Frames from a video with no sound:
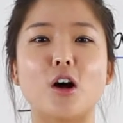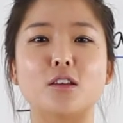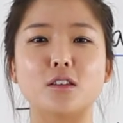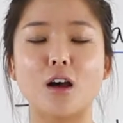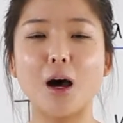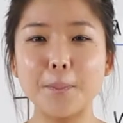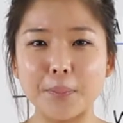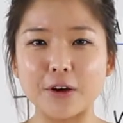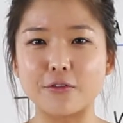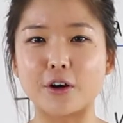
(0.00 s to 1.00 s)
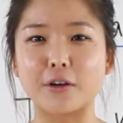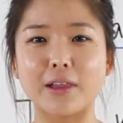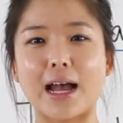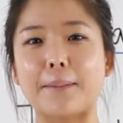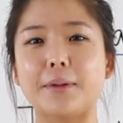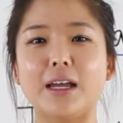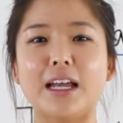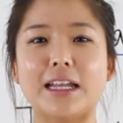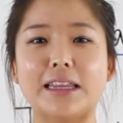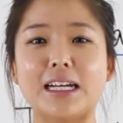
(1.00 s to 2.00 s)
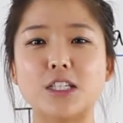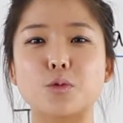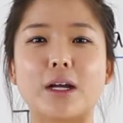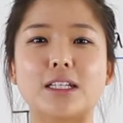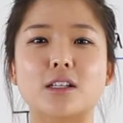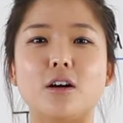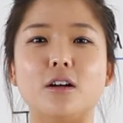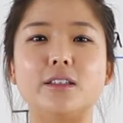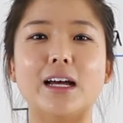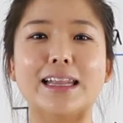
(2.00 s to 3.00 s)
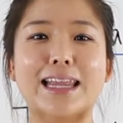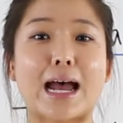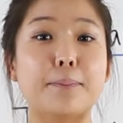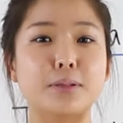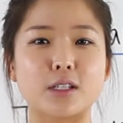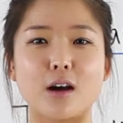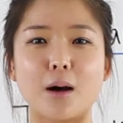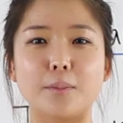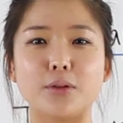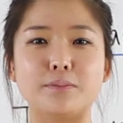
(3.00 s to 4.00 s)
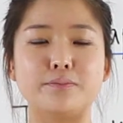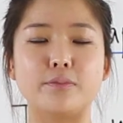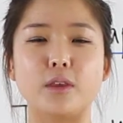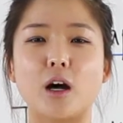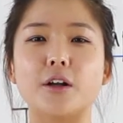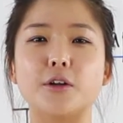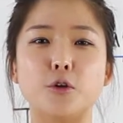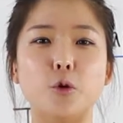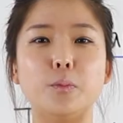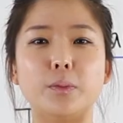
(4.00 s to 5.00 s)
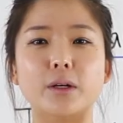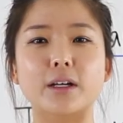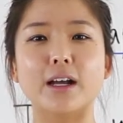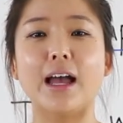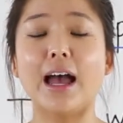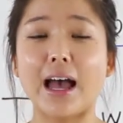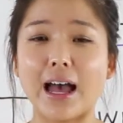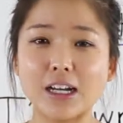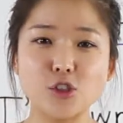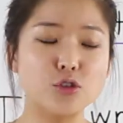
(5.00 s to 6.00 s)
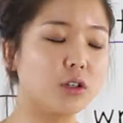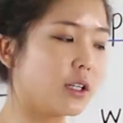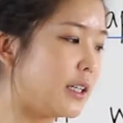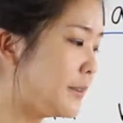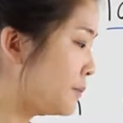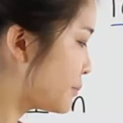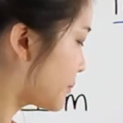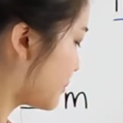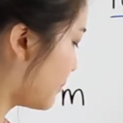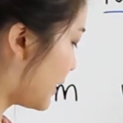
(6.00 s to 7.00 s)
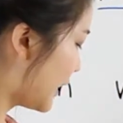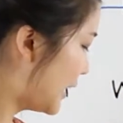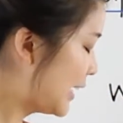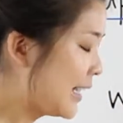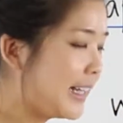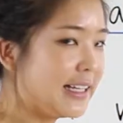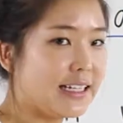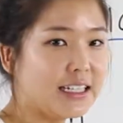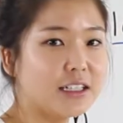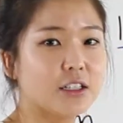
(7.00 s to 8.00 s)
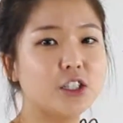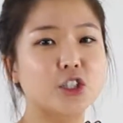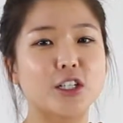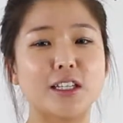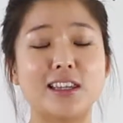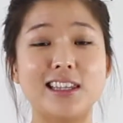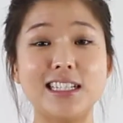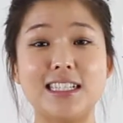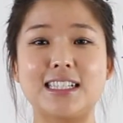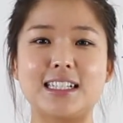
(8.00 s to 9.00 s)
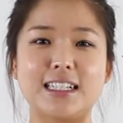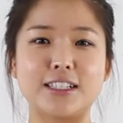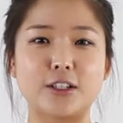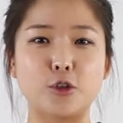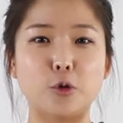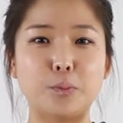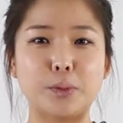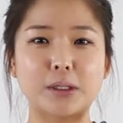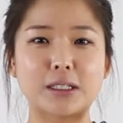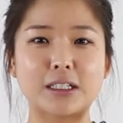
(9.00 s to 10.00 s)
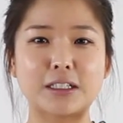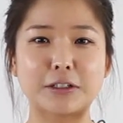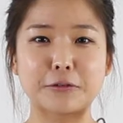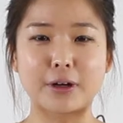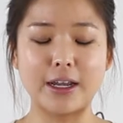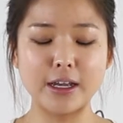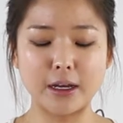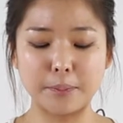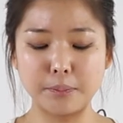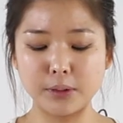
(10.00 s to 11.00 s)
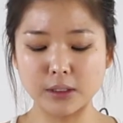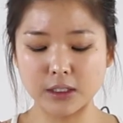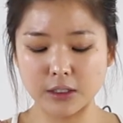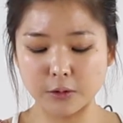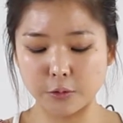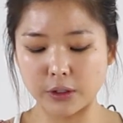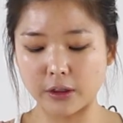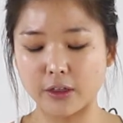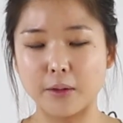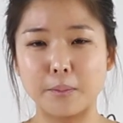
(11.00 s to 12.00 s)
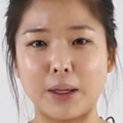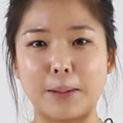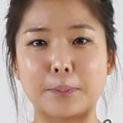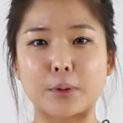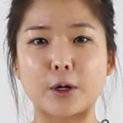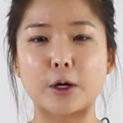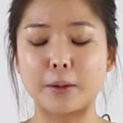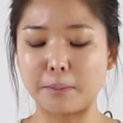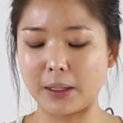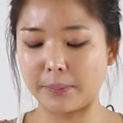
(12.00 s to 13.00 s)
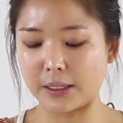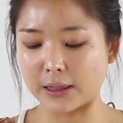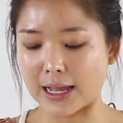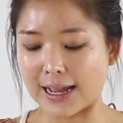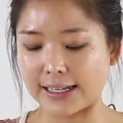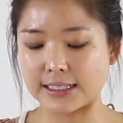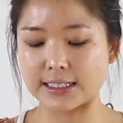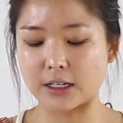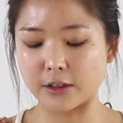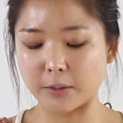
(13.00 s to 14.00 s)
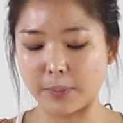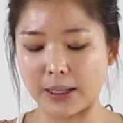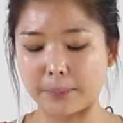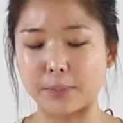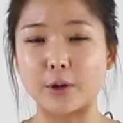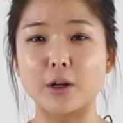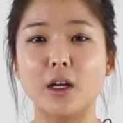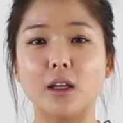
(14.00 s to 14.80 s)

on top of our lap, and that's why it's called a laptop, not a notebook. Actually, in English, this is a notebook, right? A book with paper and maybe lines on the paper.